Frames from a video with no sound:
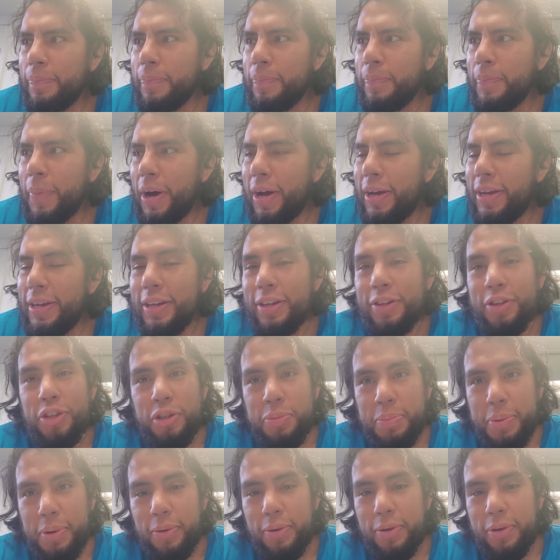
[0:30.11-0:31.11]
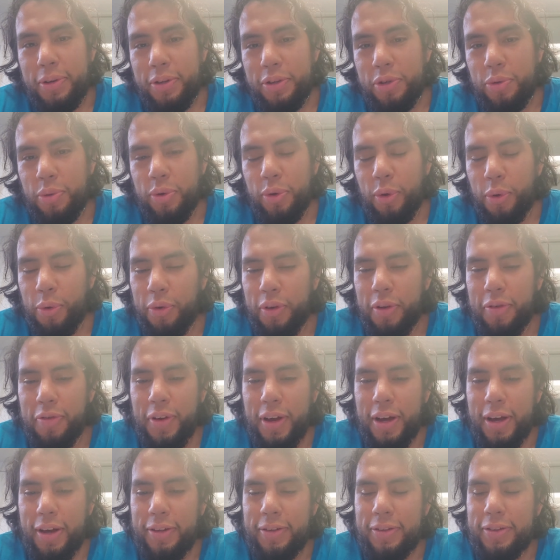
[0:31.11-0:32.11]
my experience with
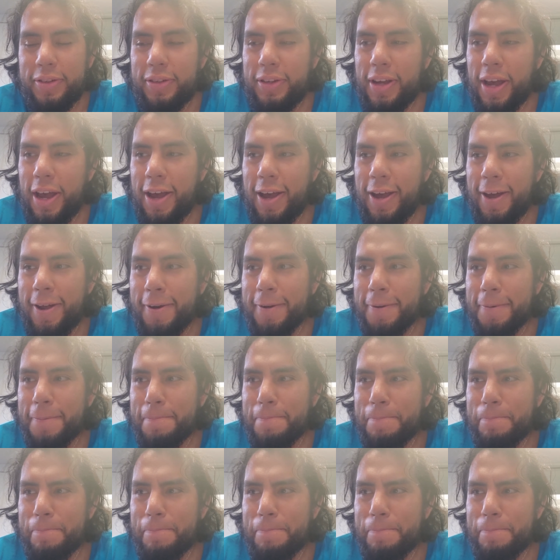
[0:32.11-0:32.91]
OnlyFans. And